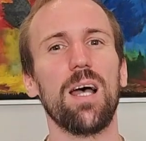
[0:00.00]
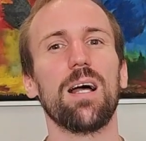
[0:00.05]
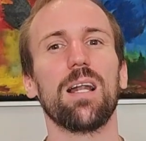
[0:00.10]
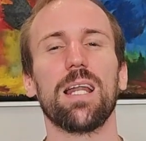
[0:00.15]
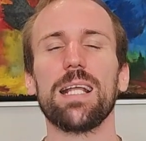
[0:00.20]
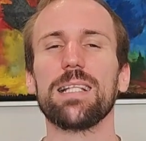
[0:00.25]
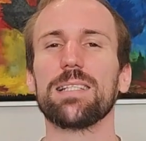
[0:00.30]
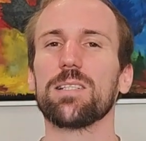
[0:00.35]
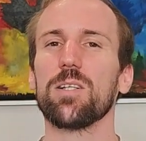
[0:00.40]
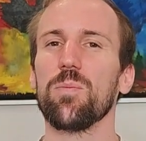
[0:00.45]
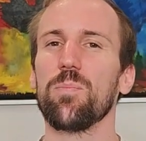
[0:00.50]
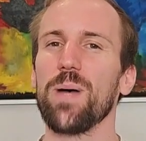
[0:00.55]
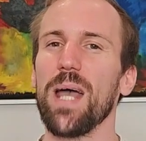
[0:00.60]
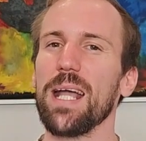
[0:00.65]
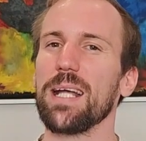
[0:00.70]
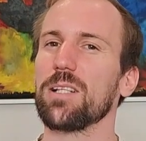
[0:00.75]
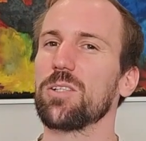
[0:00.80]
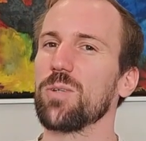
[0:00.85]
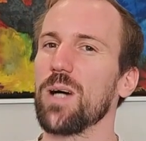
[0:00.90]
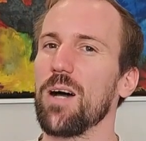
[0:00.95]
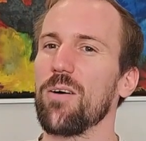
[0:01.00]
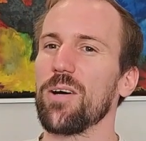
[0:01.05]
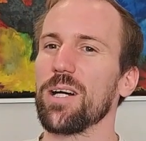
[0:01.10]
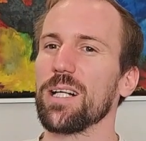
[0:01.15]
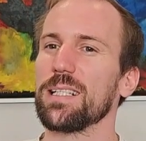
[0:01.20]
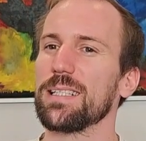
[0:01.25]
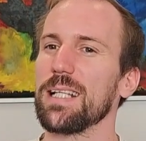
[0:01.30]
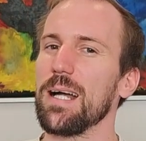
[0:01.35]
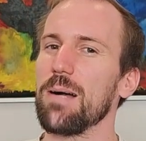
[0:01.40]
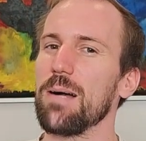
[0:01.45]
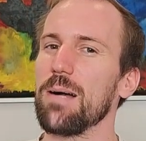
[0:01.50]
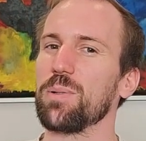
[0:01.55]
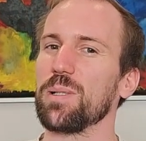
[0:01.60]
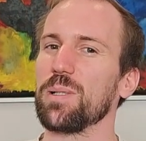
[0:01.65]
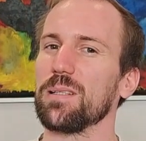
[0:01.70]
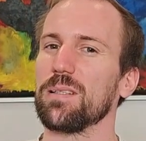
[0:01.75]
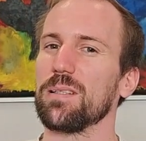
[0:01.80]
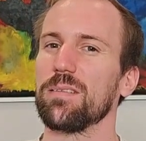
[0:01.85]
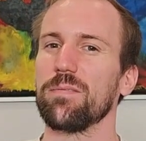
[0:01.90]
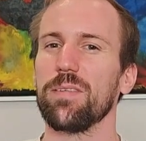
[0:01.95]
Let's go back to our
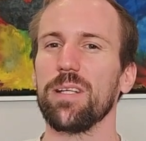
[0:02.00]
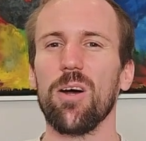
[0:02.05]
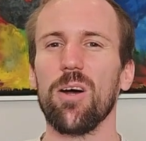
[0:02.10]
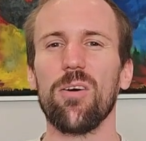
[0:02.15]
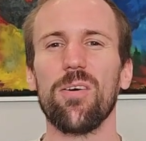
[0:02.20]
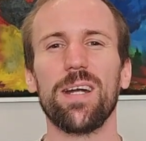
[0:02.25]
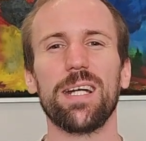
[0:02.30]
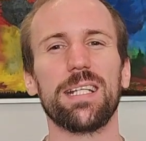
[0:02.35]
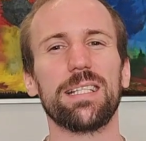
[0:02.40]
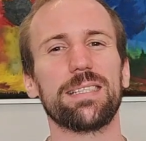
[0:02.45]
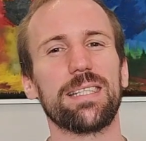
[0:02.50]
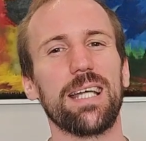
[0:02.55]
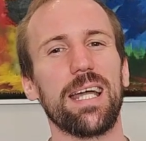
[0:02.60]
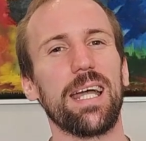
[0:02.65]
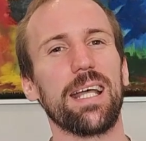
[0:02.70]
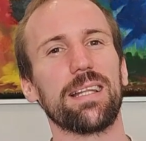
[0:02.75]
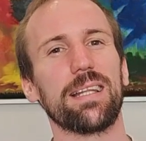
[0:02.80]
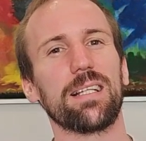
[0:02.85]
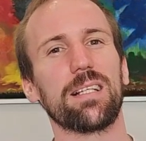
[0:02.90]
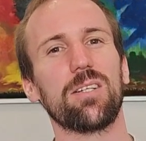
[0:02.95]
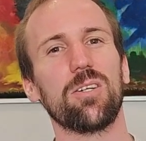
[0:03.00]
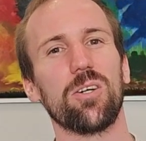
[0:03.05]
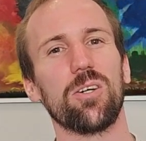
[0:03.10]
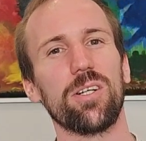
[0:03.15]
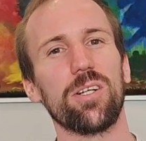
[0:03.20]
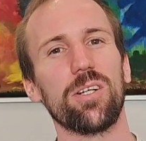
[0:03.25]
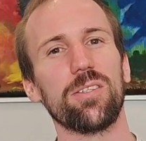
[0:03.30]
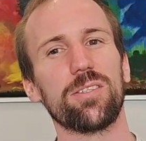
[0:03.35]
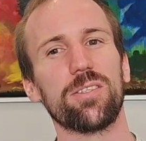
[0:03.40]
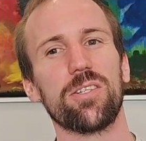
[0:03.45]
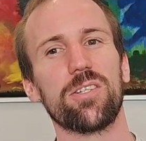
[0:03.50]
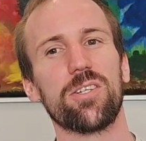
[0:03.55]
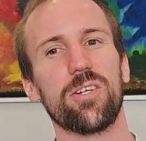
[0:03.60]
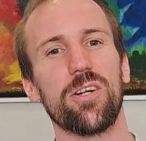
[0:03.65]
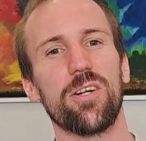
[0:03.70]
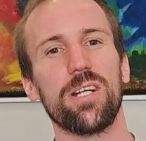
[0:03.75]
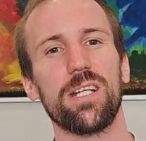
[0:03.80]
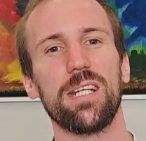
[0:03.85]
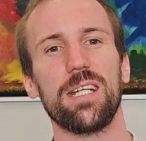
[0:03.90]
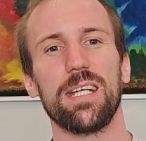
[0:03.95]
example. We already said the core user
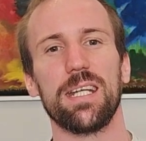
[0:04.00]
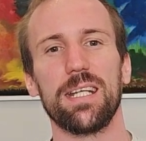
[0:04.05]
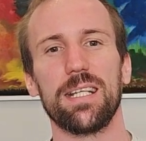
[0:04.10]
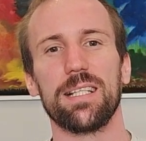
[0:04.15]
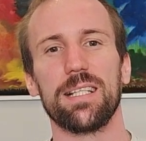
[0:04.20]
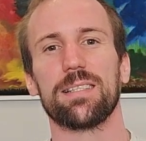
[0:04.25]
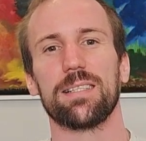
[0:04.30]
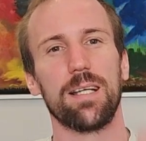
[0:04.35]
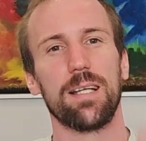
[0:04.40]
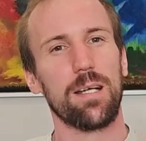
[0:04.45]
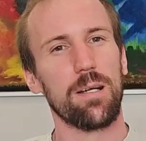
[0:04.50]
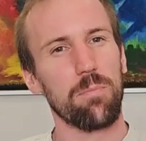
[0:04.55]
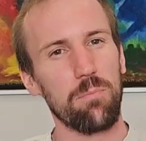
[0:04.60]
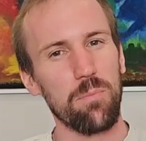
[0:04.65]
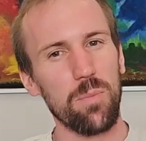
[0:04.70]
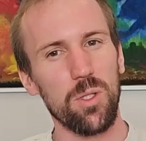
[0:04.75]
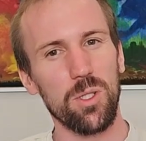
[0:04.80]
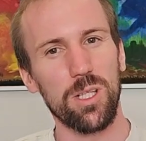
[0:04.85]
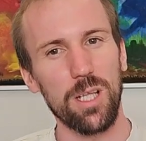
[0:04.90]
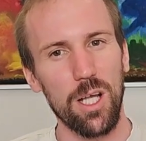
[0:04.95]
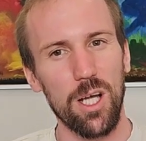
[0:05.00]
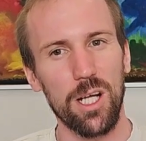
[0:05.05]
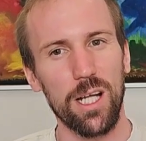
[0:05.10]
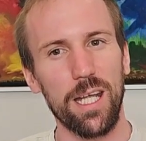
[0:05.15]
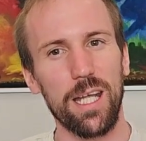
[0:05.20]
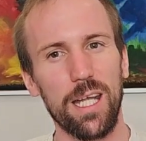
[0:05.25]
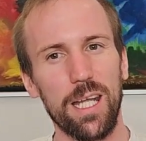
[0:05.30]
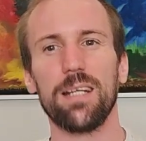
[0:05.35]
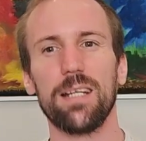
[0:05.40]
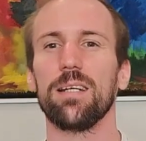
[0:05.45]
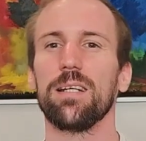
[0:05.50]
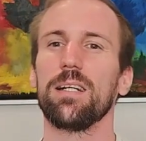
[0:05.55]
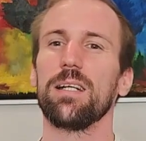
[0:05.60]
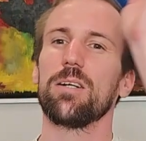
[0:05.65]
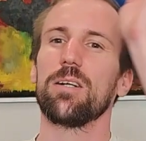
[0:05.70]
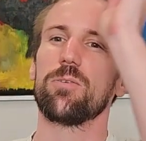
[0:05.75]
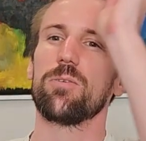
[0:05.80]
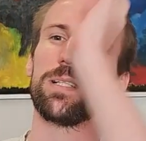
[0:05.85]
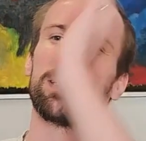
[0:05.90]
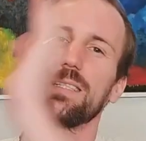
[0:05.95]
journey is mood logging,
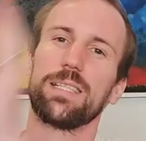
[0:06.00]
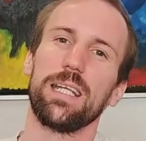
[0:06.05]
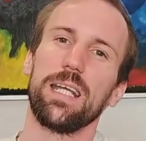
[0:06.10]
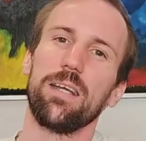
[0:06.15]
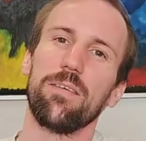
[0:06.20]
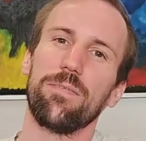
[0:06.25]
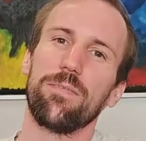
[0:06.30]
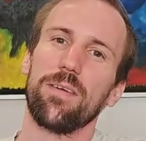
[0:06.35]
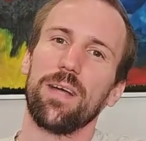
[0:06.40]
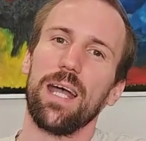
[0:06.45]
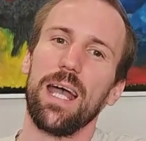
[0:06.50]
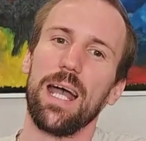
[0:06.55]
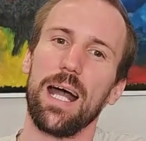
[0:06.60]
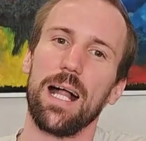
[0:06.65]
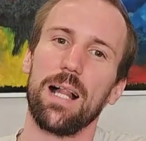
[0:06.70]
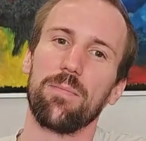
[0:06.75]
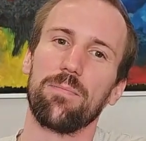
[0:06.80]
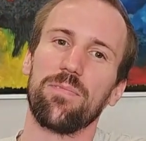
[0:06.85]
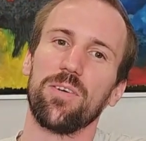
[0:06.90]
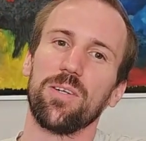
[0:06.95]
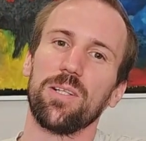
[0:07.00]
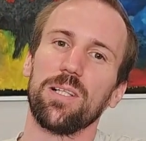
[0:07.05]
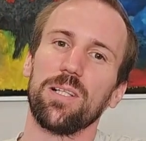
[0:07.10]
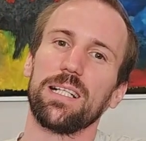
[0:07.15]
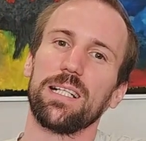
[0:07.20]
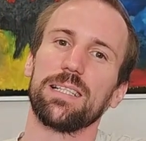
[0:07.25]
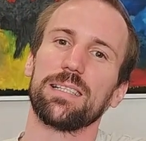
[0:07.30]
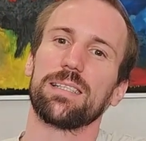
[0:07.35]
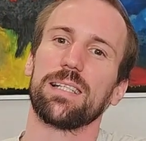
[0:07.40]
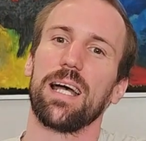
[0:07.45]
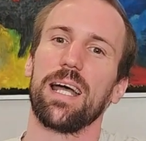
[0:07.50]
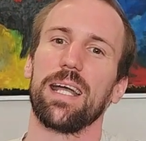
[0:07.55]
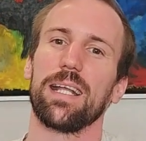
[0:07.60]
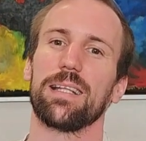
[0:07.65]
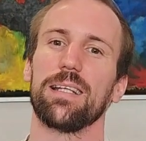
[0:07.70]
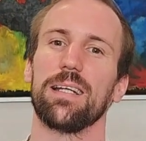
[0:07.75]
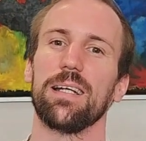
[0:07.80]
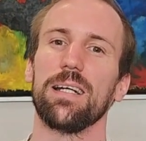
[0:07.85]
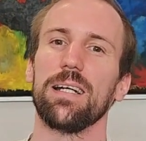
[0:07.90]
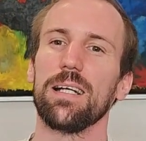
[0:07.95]
receive a helpful insight.
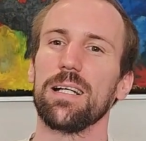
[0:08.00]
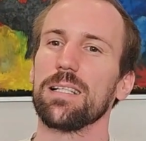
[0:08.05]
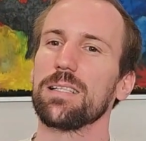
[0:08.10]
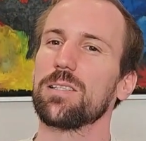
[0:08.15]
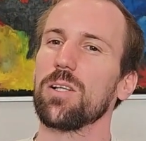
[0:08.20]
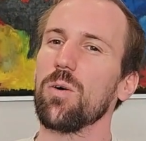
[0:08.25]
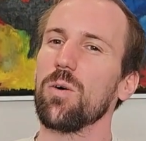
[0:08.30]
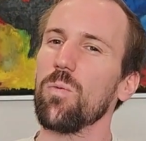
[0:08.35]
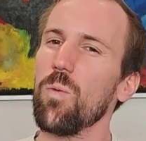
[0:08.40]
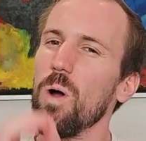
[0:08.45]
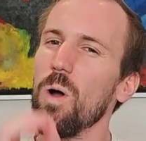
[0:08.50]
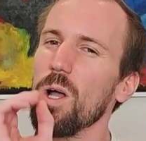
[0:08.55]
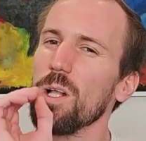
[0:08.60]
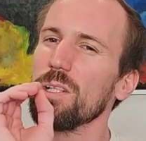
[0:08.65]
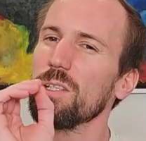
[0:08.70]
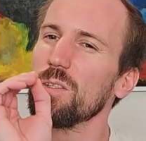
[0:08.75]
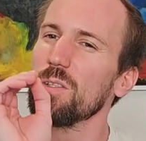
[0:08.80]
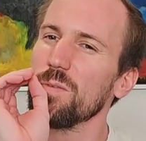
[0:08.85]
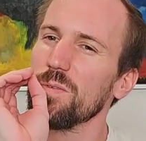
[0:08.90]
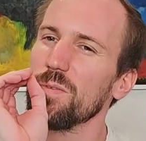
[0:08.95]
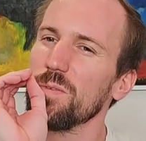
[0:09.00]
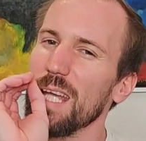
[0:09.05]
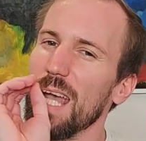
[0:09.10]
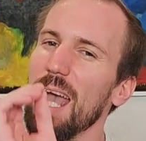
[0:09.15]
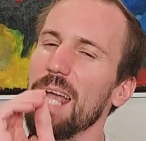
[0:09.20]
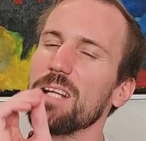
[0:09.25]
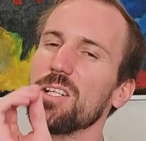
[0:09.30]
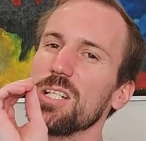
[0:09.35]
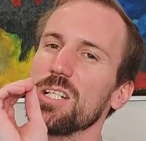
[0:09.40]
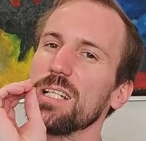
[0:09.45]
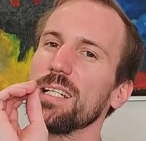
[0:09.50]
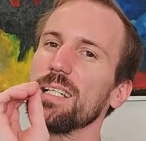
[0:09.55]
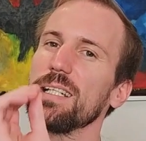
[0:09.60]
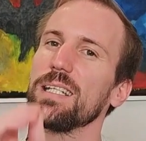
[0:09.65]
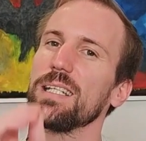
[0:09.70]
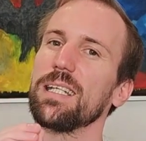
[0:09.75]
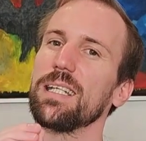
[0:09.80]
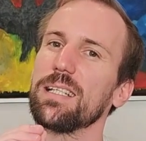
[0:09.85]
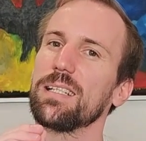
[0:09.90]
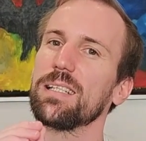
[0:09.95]
So what do we actually
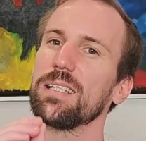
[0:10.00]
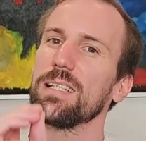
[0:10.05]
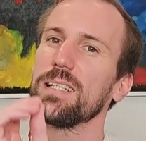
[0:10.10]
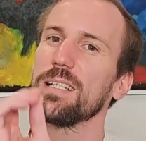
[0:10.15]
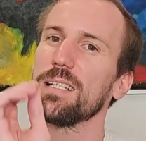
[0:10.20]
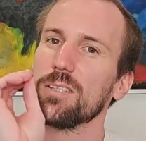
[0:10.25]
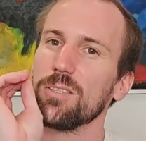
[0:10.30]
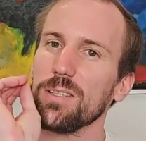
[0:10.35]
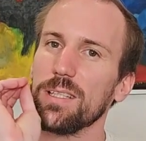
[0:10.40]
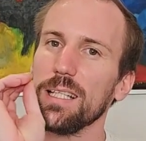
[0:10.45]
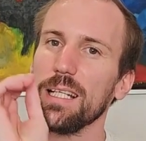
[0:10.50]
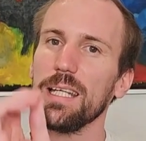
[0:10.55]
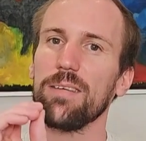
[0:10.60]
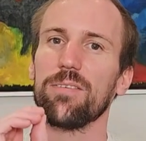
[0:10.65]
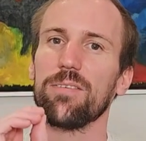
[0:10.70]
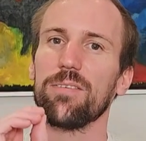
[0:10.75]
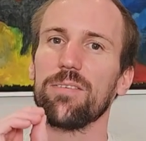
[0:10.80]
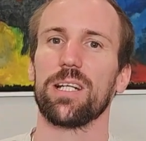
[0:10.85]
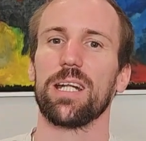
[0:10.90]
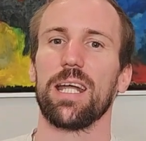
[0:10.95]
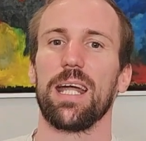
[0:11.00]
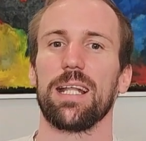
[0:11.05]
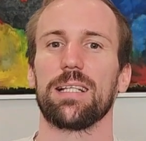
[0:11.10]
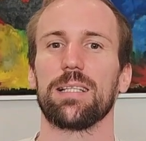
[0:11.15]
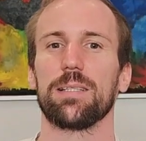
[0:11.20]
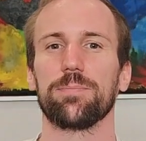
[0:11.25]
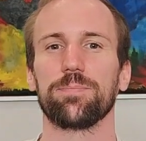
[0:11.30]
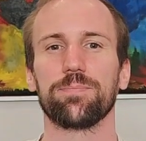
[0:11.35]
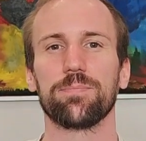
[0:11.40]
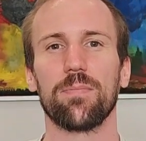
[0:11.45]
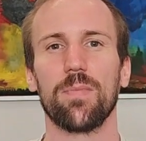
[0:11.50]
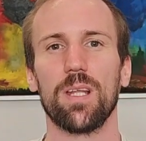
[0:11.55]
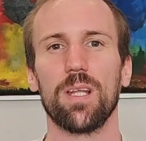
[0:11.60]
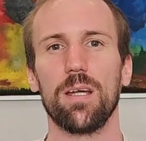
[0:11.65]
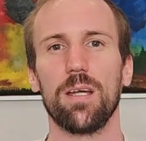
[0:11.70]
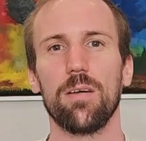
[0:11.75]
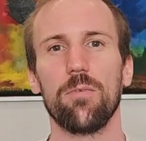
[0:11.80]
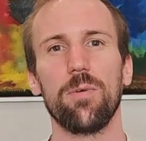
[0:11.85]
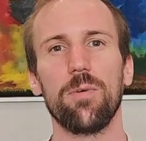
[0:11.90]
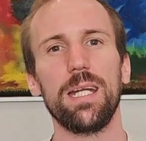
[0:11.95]
need to deliver that?
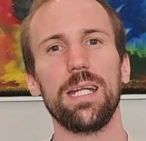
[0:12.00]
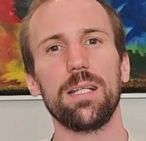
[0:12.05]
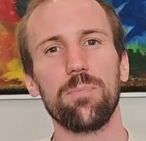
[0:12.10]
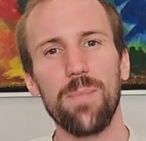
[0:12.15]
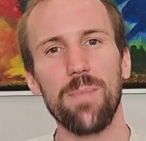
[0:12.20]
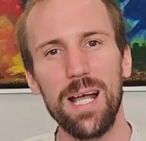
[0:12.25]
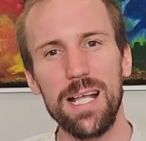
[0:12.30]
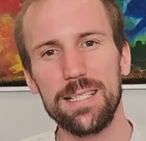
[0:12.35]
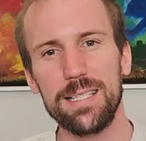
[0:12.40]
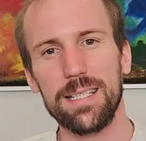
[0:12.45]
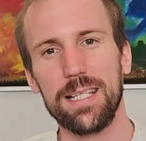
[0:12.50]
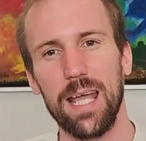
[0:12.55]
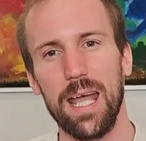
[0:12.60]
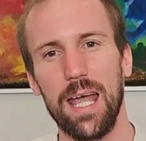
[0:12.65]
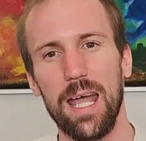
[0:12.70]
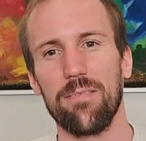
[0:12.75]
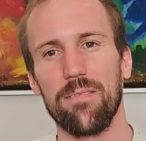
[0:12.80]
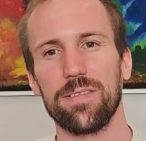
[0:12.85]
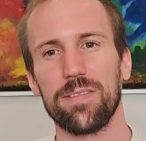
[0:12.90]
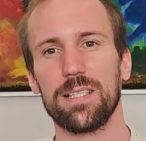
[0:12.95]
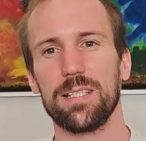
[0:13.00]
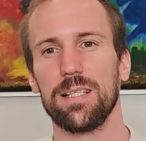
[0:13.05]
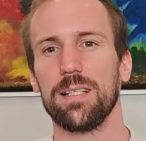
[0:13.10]
We need must-haves.